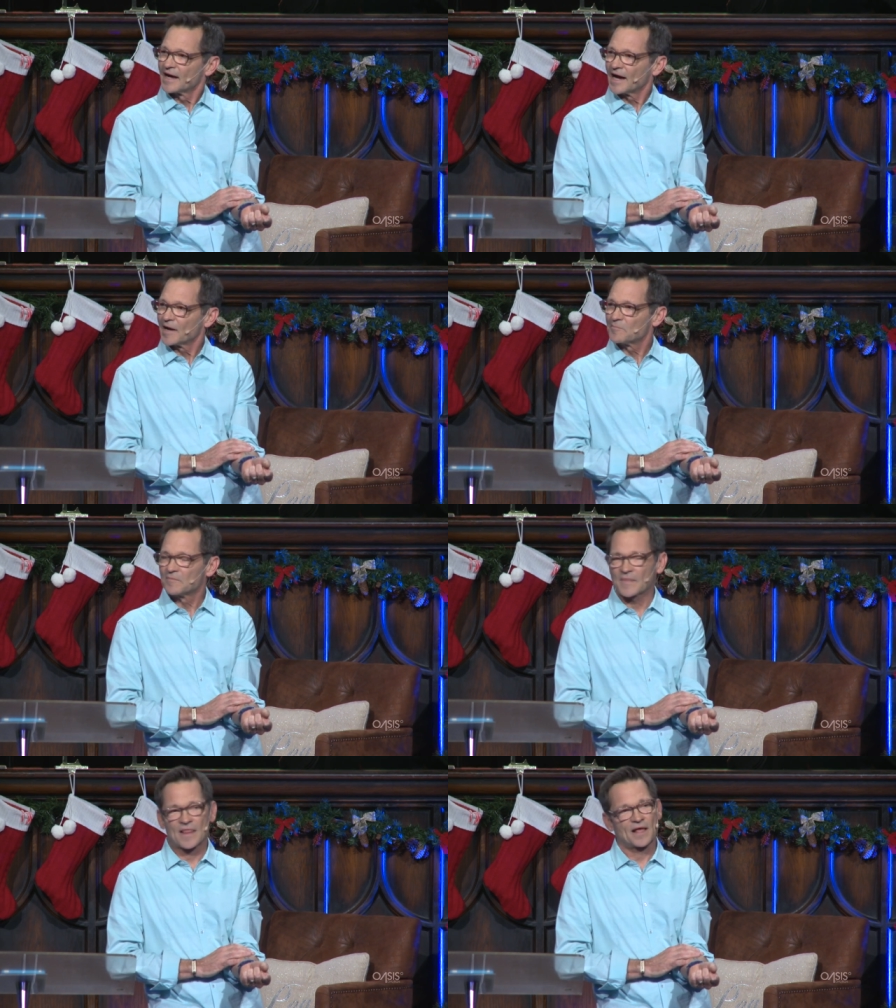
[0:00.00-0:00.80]

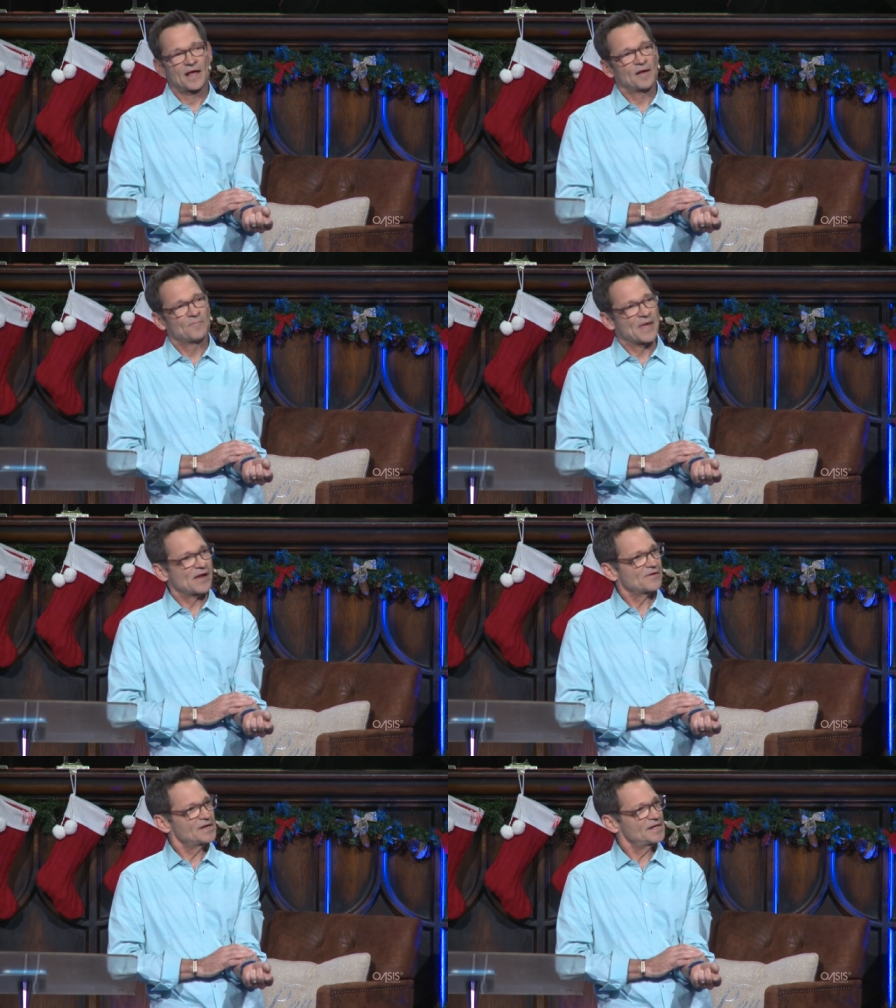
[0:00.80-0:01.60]
I'm
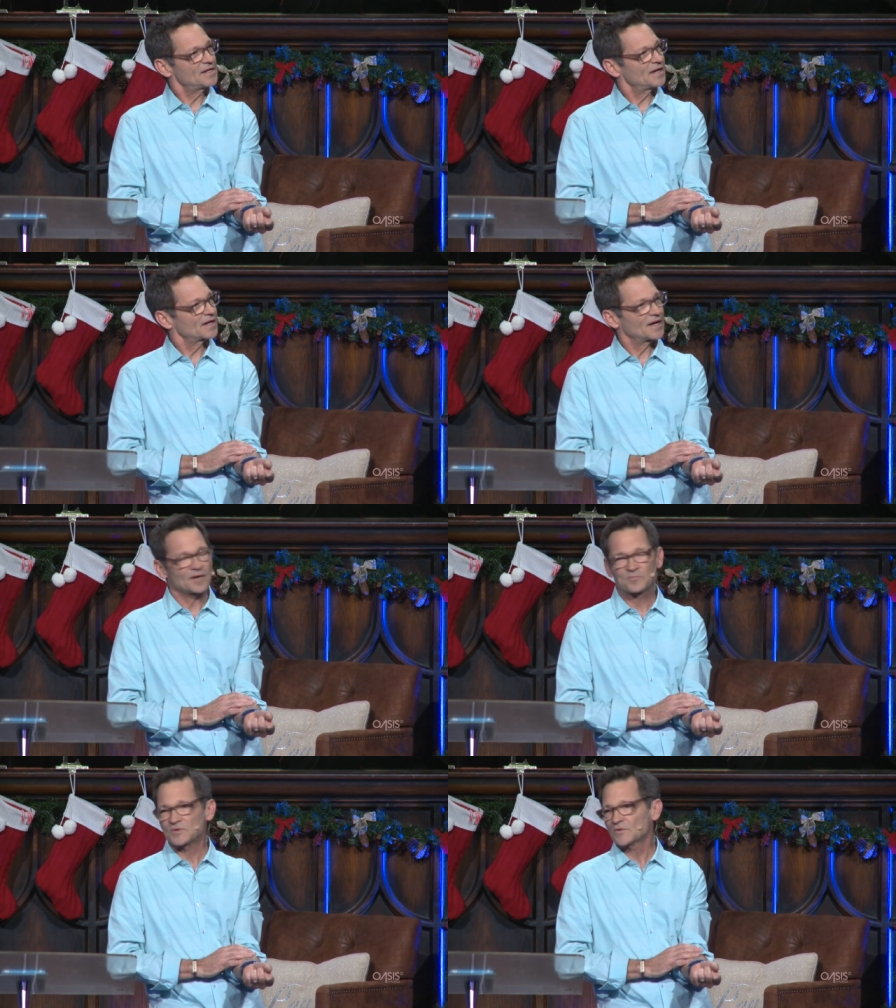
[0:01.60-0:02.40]
married. I got
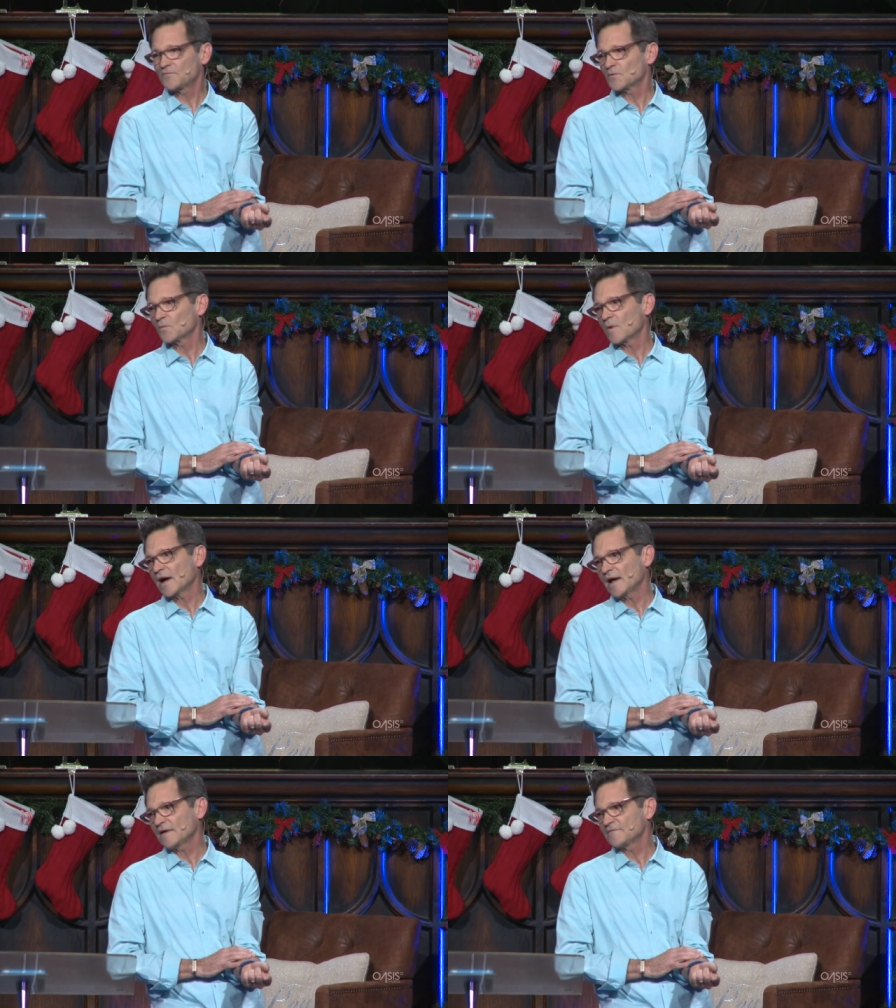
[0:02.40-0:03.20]
a beautiful
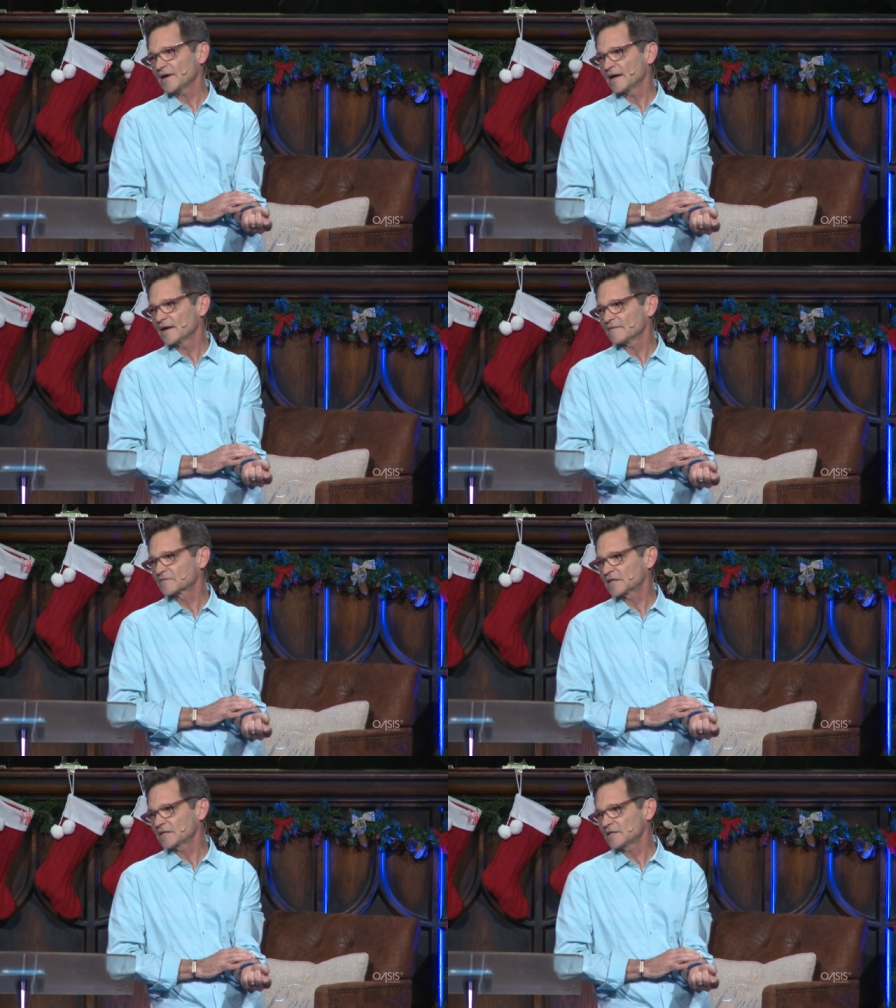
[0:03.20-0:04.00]
wife. I have
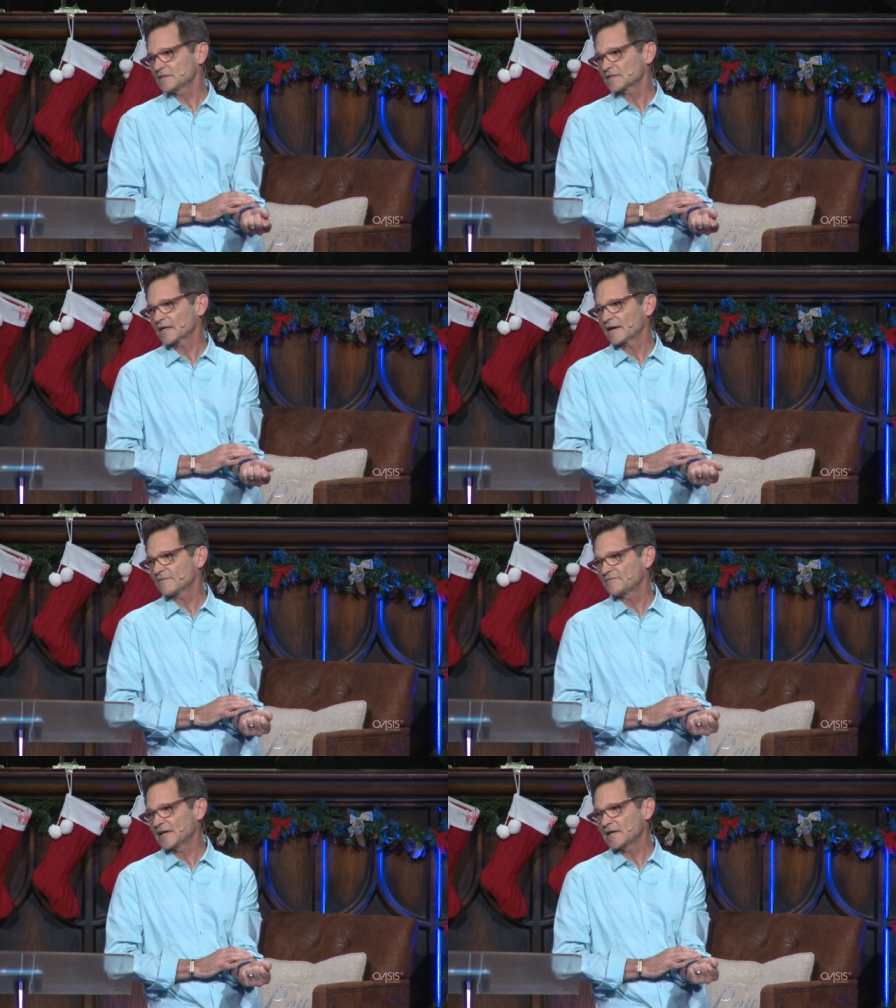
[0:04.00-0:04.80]
kids. I got a
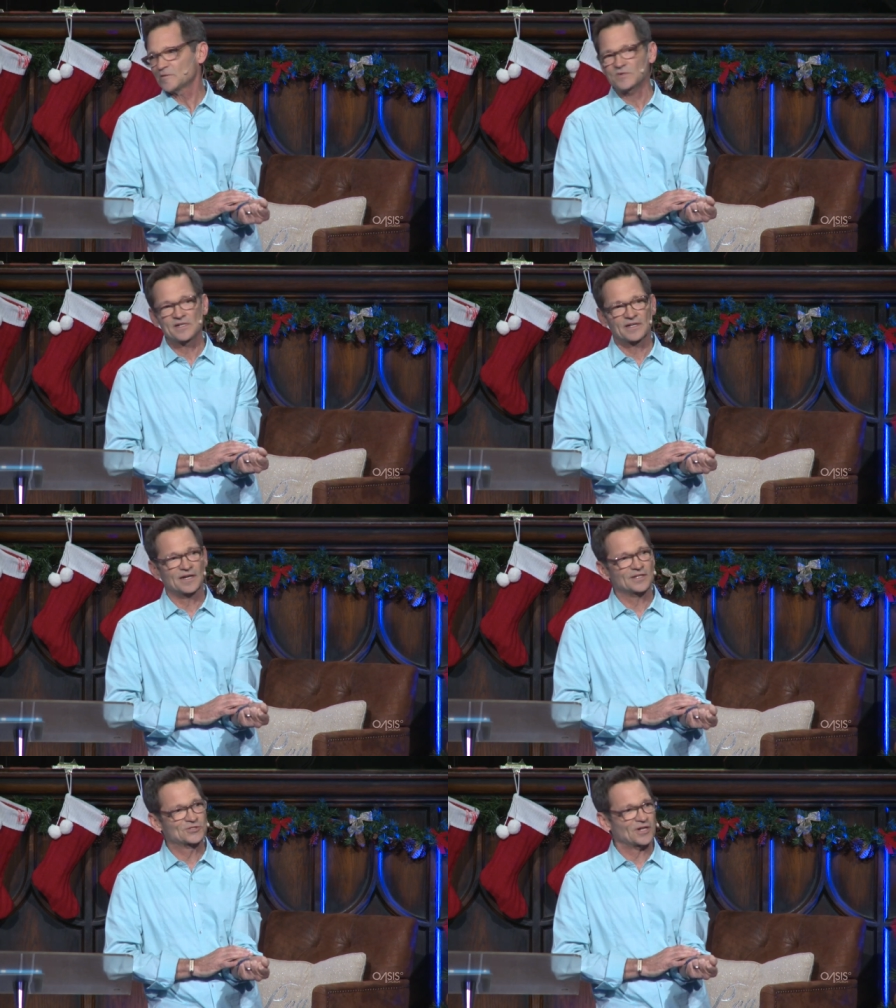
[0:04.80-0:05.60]
family. I
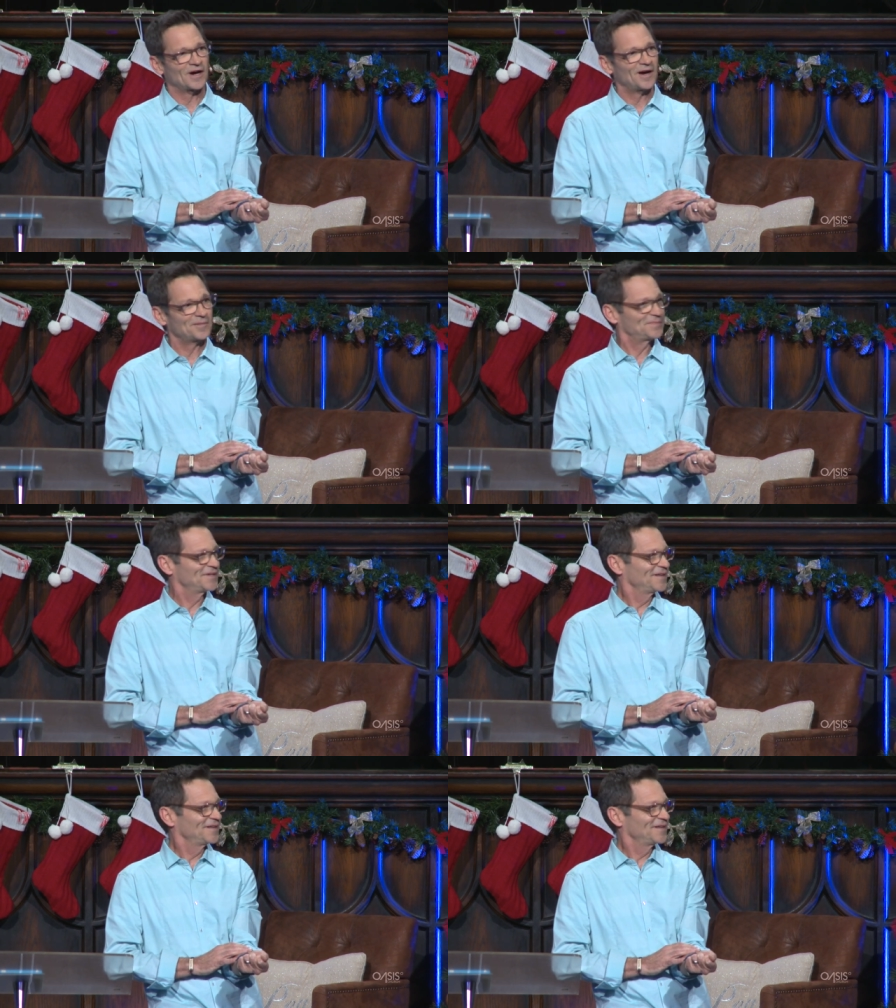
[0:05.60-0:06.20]
got a job.